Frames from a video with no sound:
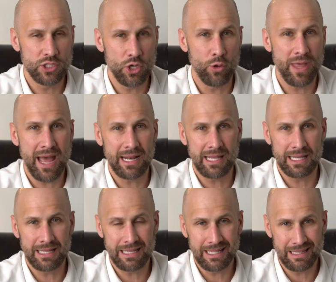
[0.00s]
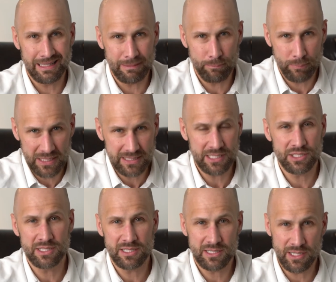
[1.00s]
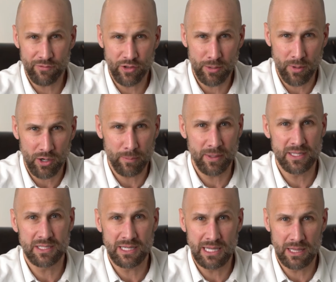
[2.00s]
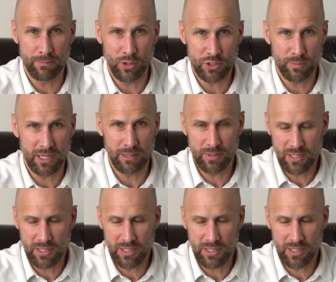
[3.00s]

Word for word: so that it positions itself on the marketplace to get the most money,